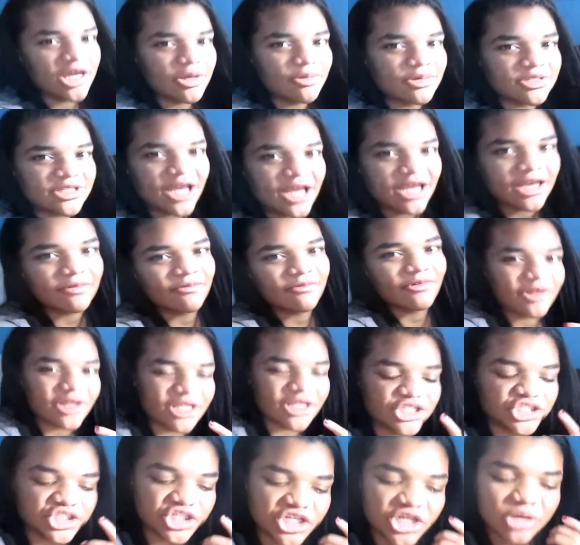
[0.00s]
it was like really
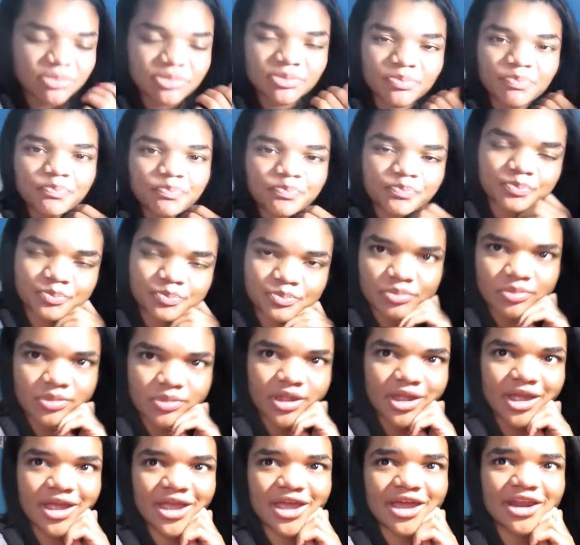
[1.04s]
cheap.
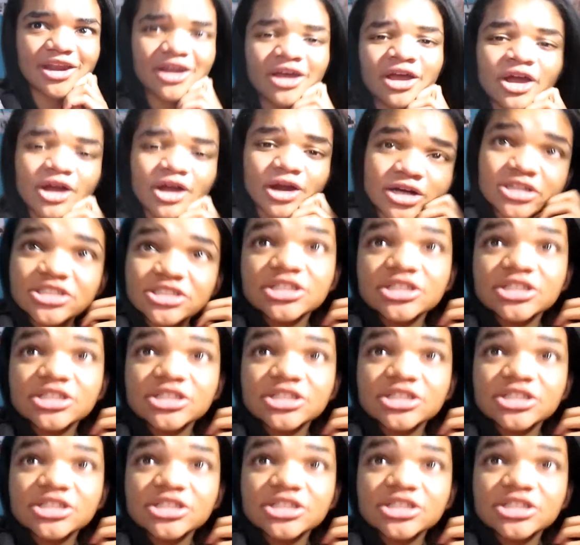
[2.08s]
And her